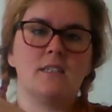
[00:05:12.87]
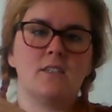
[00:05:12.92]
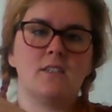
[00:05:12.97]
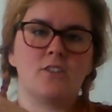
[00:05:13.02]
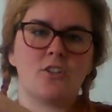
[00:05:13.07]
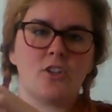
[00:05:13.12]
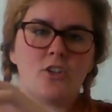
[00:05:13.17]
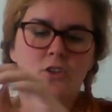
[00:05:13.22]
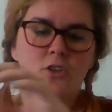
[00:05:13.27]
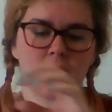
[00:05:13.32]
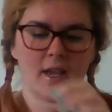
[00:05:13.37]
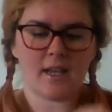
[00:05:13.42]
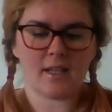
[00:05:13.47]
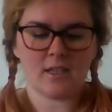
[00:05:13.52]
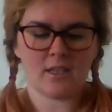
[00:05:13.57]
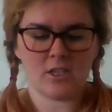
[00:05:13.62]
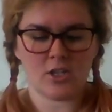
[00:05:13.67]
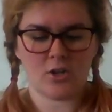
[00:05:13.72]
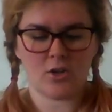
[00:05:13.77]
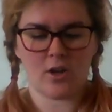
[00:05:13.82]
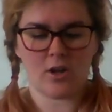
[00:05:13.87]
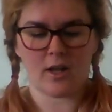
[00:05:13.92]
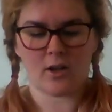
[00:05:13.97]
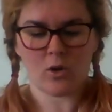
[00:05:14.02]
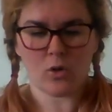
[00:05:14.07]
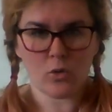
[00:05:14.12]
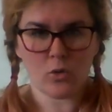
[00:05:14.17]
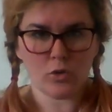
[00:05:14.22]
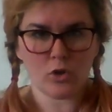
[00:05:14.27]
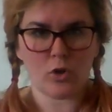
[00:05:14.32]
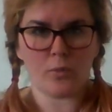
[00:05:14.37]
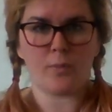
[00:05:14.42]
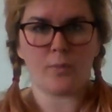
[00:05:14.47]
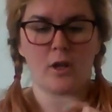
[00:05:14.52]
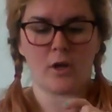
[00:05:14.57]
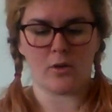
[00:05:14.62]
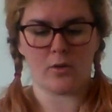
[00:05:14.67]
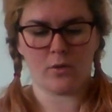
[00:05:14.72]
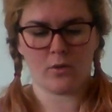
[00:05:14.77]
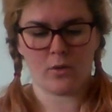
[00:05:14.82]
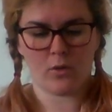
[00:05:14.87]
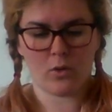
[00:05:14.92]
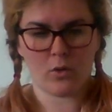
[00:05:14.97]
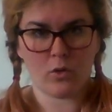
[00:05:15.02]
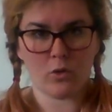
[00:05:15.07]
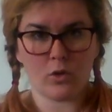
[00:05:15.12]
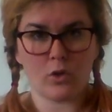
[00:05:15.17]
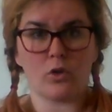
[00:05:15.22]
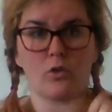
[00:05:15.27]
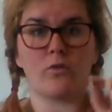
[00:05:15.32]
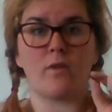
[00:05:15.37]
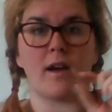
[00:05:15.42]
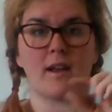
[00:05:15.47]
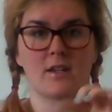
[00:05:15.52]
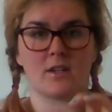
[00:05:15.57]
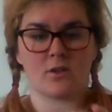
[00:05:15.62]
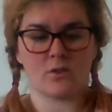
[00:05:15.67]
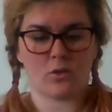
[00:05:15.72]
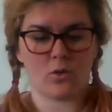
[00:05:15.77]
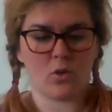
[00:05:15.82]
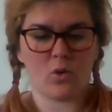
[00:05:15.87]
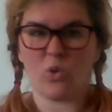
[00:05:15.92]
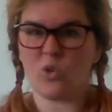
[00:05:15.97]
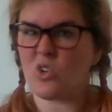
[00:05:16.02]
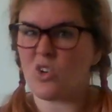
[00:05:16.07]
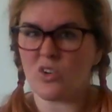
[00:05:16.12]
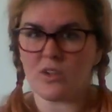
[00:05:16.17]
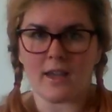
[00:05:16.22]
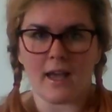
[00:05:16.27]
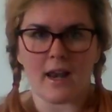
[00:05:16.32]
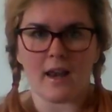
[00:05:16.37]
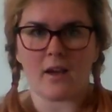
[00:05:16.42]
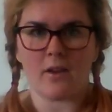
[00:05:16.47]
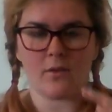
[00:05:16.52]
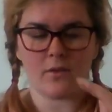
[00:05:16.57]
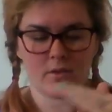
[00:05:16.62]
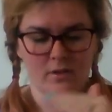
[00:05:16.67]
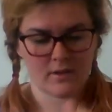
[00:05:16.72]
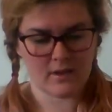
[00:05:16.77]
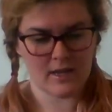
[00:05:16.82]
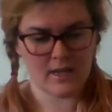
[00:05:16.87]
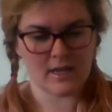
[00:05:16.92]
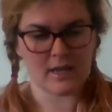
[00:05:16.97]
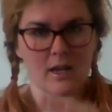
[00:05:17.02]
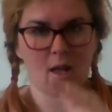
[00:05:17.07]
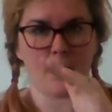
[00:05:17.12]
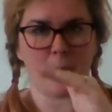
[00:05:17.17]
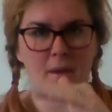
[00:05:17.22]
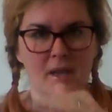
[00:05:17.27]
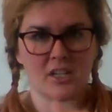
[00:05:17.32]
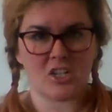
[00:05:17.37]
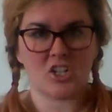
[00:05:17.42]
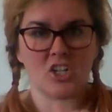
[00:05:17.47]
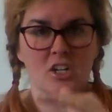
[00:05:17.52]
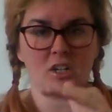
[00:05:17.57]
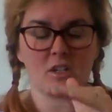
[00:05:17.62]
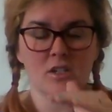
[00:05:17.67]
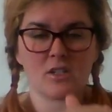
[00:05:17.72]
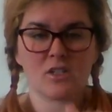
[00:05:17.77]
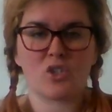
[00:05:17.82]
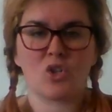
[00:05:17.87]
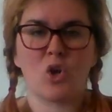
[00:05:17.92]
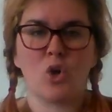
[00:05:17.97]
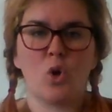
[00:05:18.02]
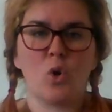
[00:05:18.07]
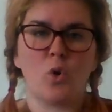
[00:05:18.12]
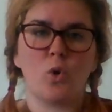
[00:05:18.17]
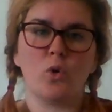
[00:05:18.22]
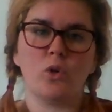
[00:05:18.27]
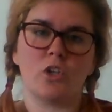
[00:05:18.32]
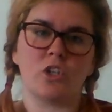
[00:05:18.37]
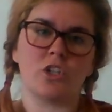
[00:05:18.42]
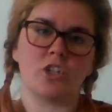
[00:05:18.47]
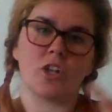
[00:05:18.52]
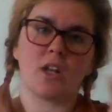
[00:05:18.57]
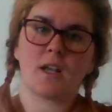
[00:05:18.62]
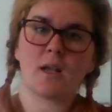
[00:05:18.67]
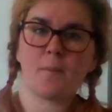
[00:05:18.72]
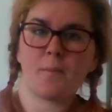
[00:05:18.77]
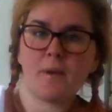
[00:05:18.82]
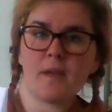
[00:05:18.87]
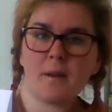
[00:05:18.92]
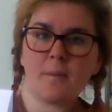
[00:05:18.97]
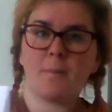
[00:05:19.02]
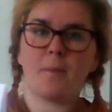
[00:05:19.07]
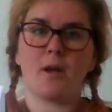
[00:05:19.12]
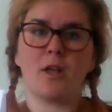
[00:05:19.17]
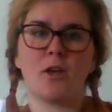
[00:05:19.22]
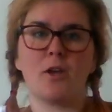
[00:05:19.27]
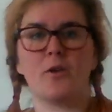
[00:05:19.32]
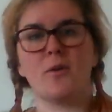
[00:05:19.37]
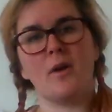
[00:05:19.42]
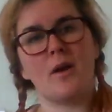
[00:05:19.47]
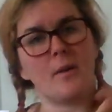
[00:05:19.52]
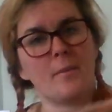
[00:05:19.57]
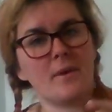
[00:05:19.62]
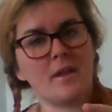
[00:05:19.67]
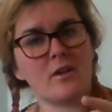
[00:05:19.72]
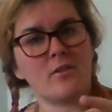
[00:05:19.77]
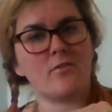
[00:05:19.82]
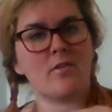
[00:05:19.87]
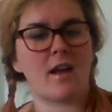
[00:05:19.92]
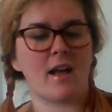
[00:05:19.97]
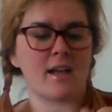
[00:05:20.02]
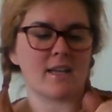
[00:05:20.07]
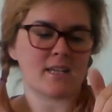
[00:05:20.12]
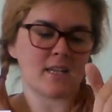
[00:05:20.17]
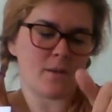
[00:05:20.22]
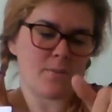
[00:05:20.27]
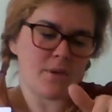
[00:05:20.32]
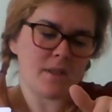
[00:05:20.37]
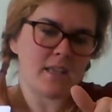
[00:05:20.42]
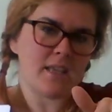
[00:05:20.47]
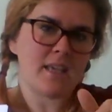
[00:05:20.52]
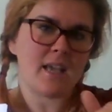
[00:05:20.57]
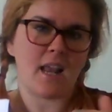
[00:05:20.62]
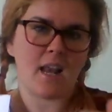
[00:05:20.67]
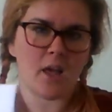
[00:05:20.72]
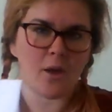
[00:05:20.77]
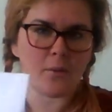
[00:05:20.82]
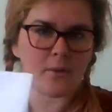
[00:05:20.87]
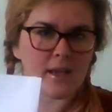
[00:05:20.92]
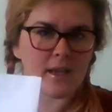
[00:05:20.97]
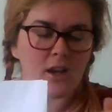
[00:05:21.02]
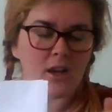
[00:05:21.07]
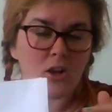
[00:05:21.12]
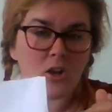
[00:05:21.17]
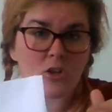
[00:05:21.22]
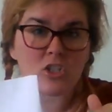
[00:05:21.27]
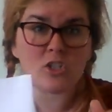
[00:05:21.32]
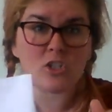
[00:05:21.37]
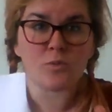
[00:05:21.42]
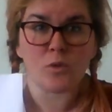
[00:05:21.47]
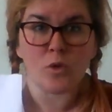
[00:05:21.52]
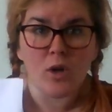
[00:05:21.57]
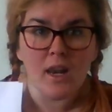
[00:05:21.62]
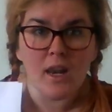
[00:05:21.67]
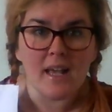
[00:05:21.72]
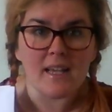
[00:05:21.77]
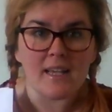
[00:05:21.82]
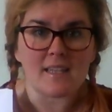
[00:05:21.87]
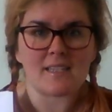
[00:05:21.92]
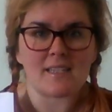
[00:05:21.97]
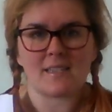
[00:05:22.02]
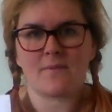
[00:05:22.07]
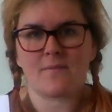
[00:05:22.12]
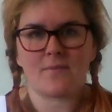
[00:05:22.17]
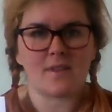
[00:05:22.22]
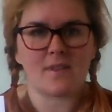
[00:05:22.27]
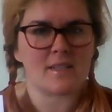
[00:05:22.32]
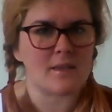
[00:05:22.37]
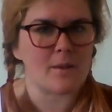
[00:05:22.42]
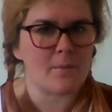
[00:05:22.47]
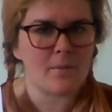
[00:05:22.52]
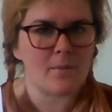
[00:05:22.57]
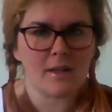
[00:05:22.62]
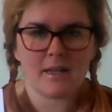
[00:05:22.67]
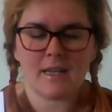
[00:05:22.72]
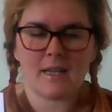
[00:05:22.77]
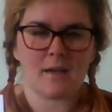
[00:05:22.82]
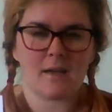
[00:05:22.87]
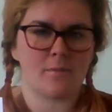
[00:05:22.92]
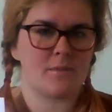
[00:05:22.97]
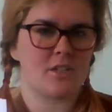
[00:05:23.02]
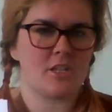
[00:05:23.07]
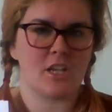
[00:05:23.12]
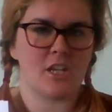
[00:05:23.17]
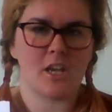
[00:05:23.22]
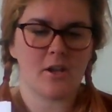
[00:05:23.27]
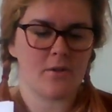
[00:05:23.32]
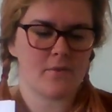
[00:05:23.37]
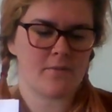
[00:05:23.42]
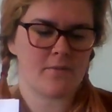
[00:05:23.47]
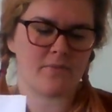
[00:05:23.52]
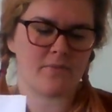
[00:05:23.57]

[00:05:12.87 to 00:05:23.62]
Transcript: So you can do like all your blue, all your red, all your yellow in like big chunks, or you can do like a bit of blue, a bit of red, a bit of yellow and get lots more layers. That's completely up to you.